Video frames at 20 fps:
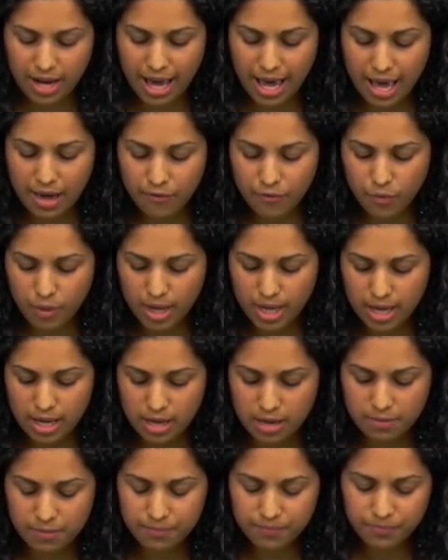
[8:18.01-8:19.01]
halfway
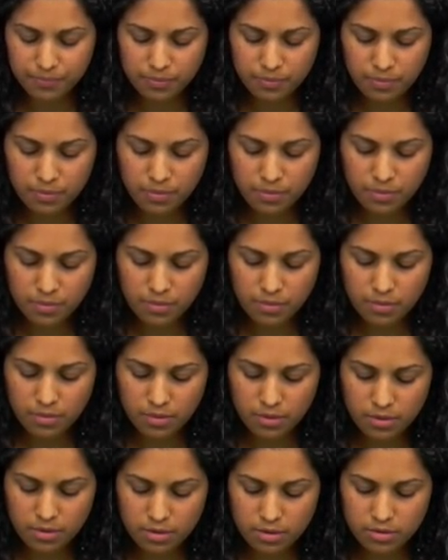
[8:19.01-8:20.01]
in.
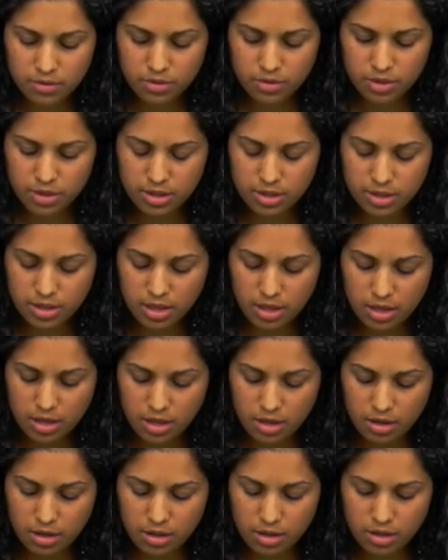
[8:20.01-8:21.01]
You can see
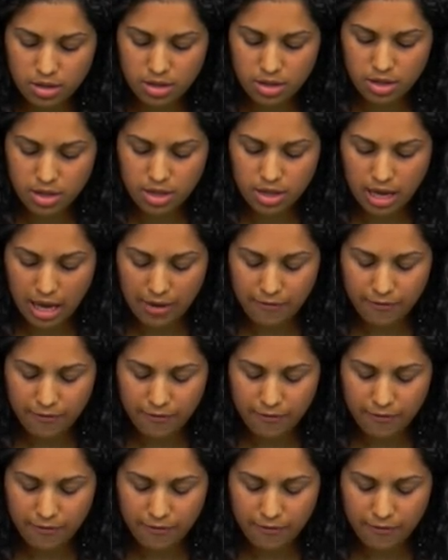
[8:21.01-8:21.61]
here. I